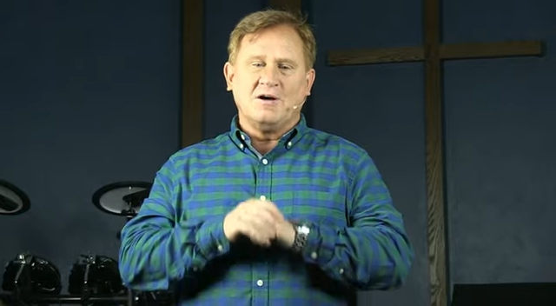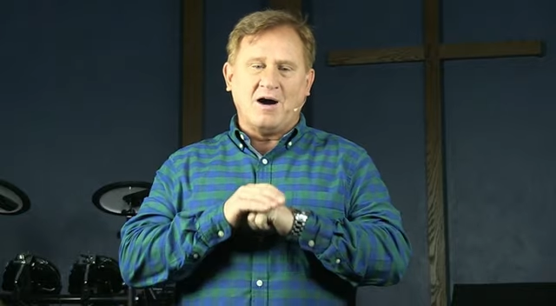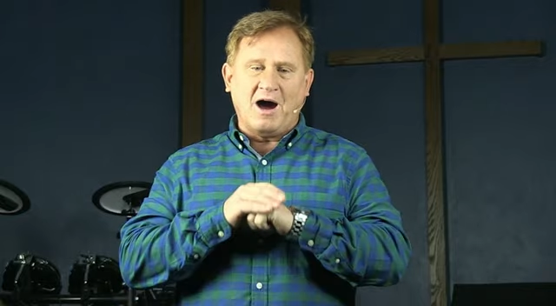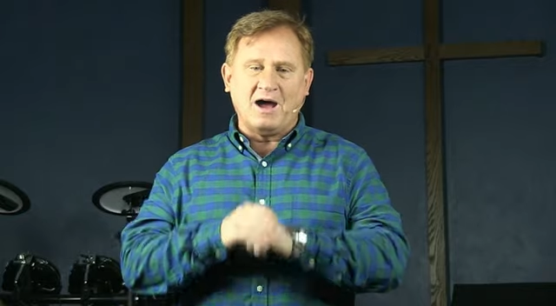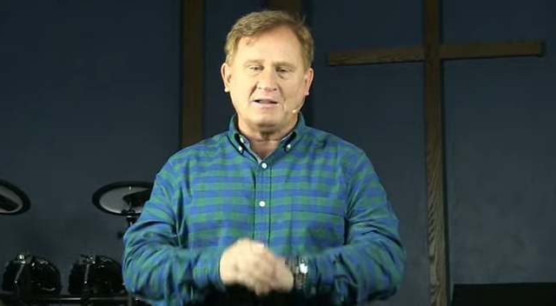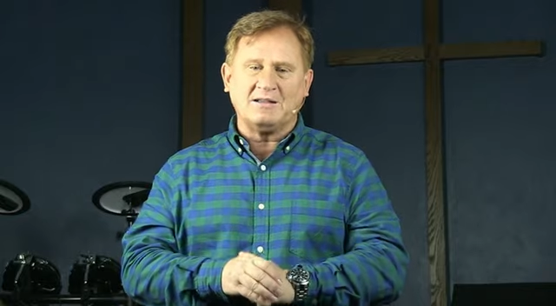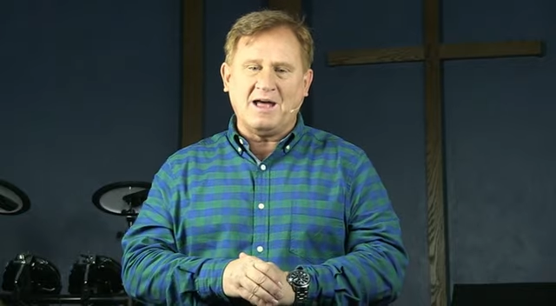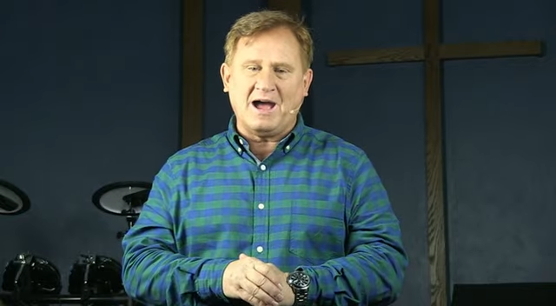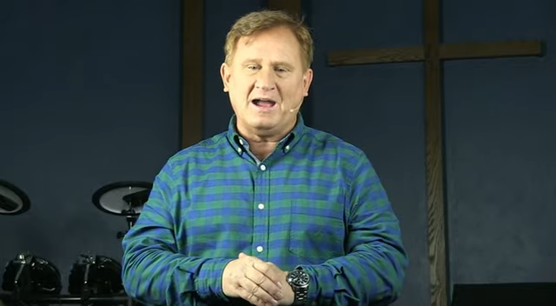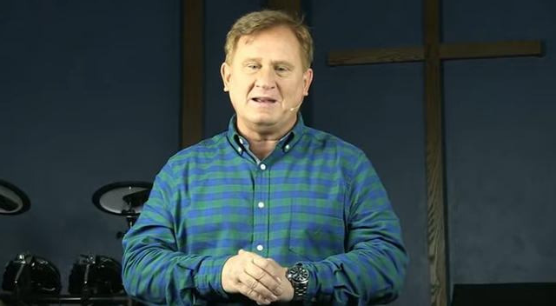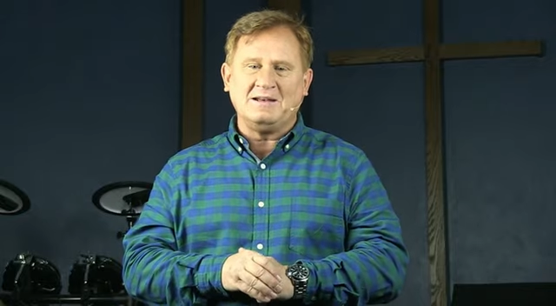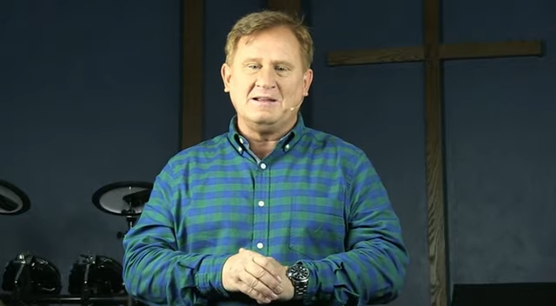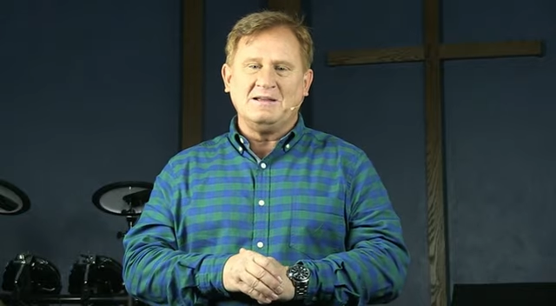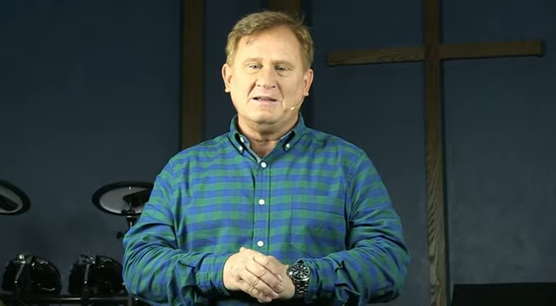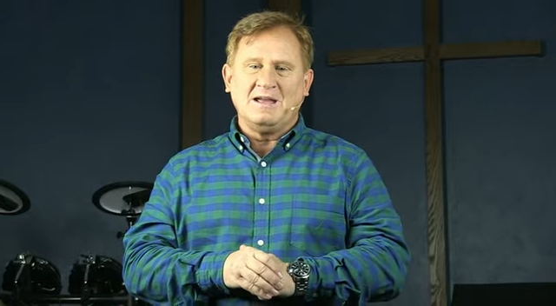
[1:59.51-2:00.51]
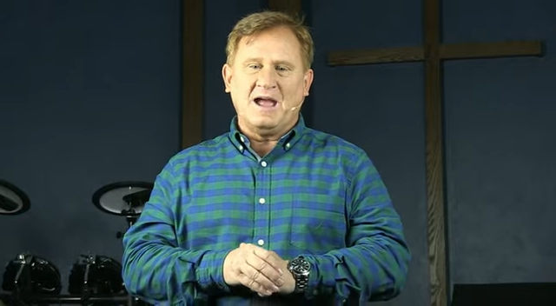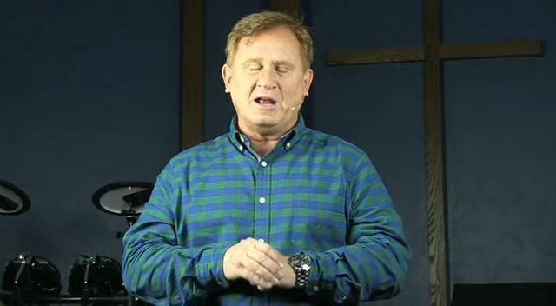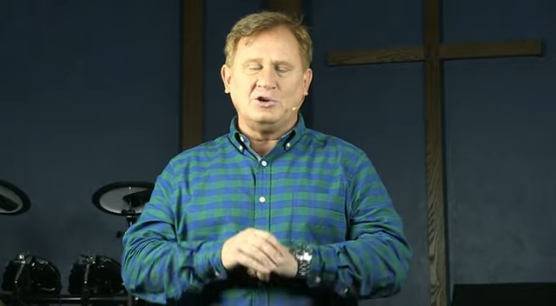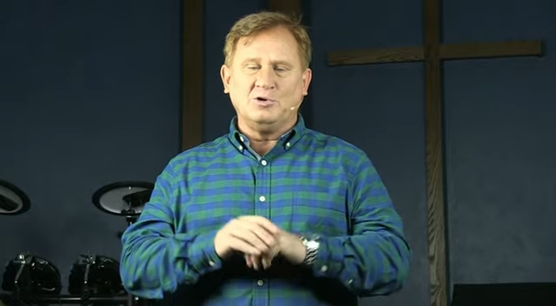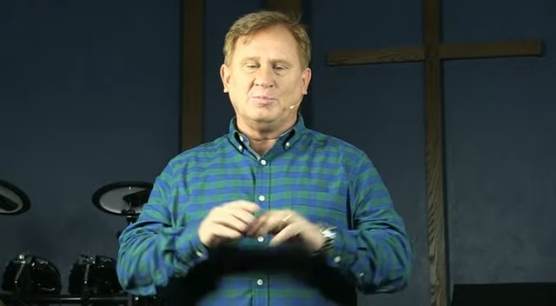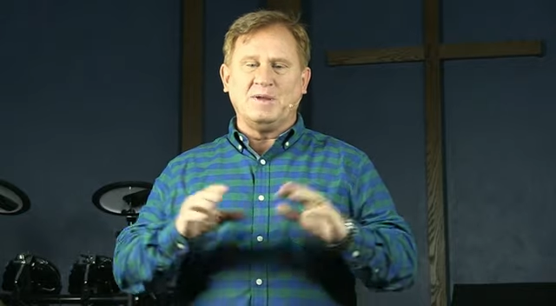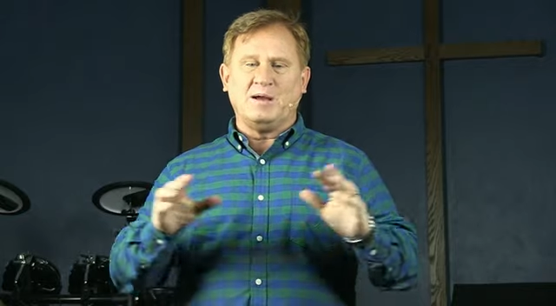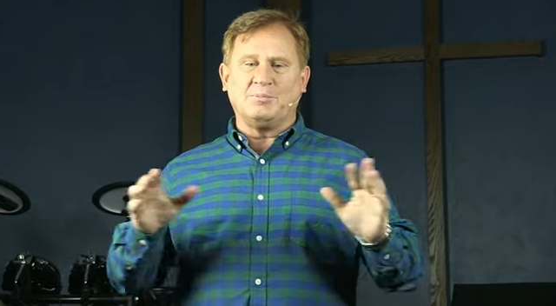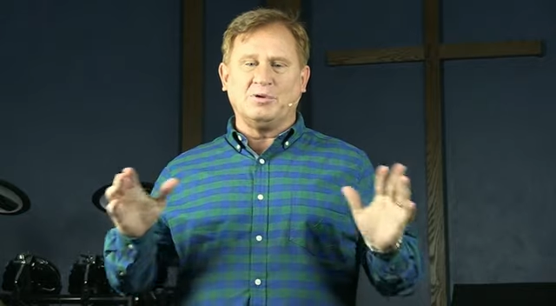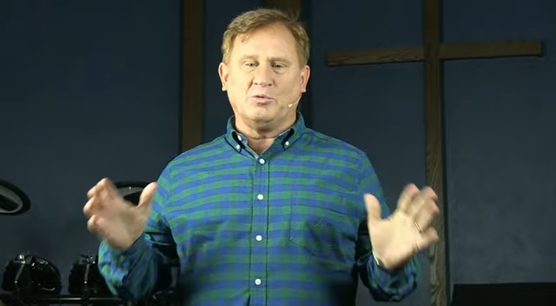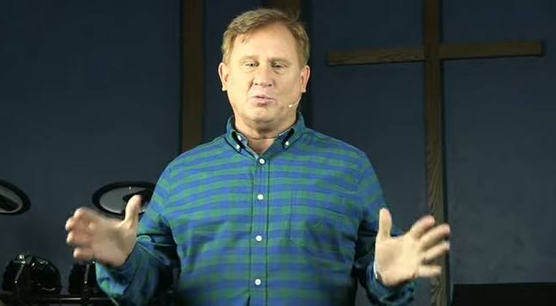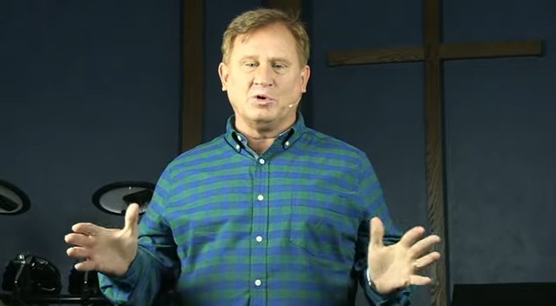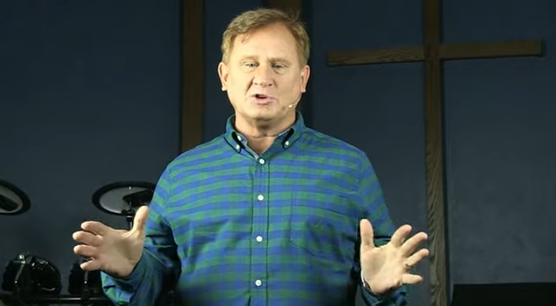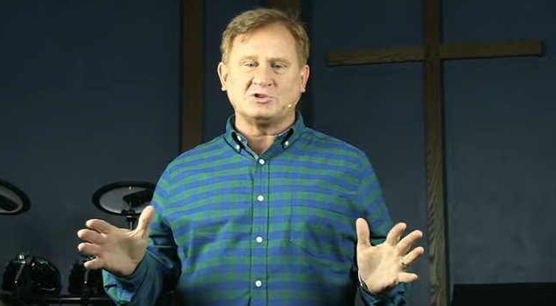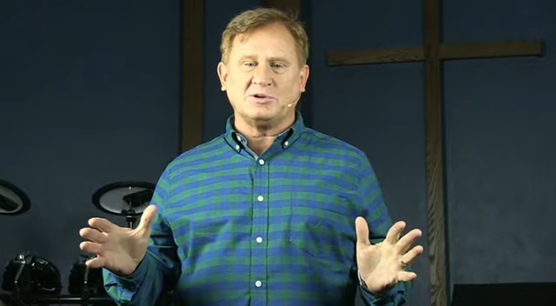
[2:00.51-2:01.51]
online, and you'll be able to
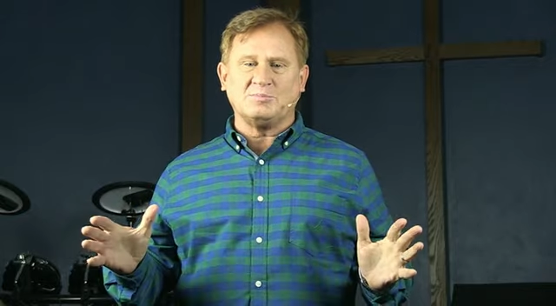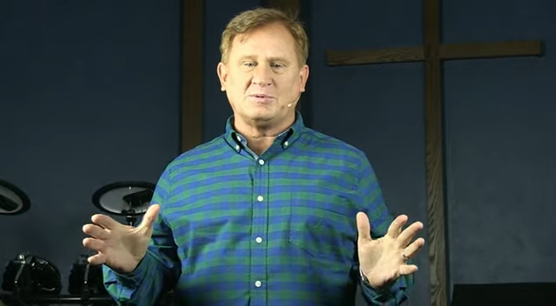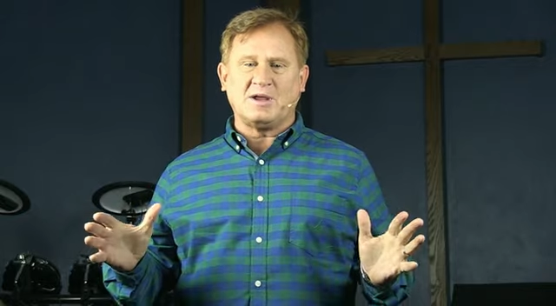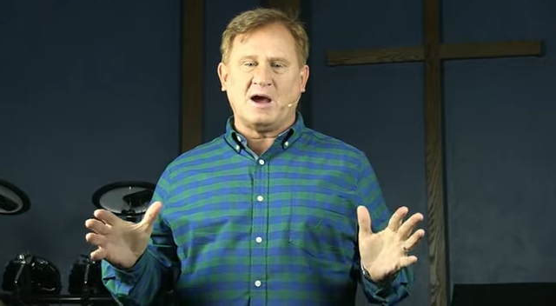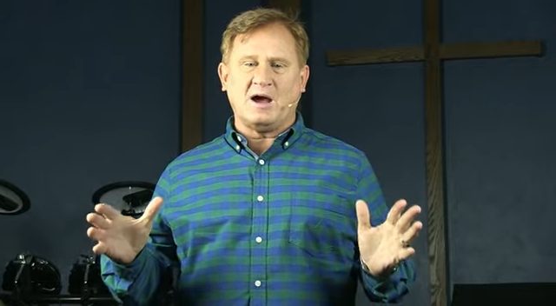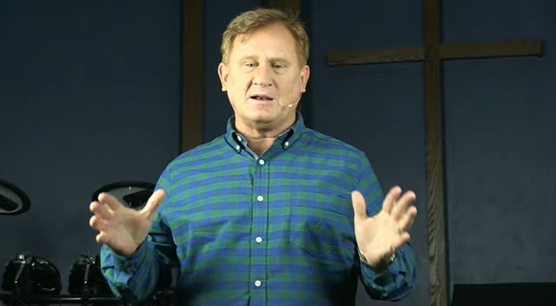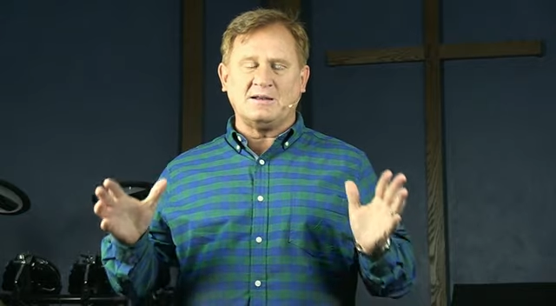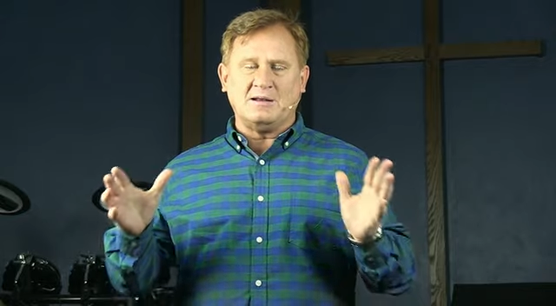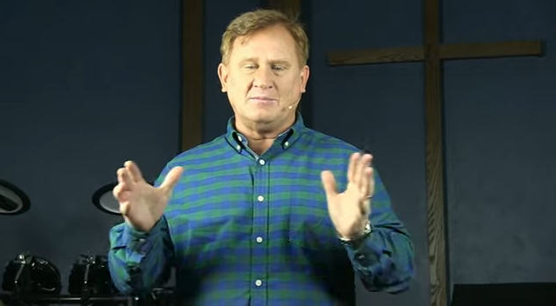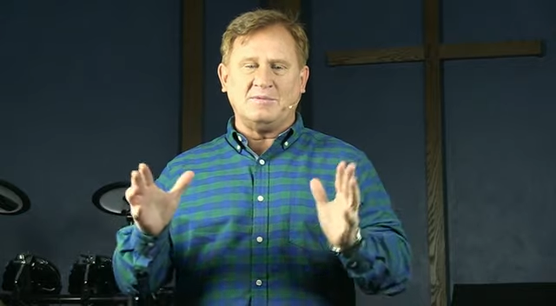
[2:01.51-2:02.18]
worship God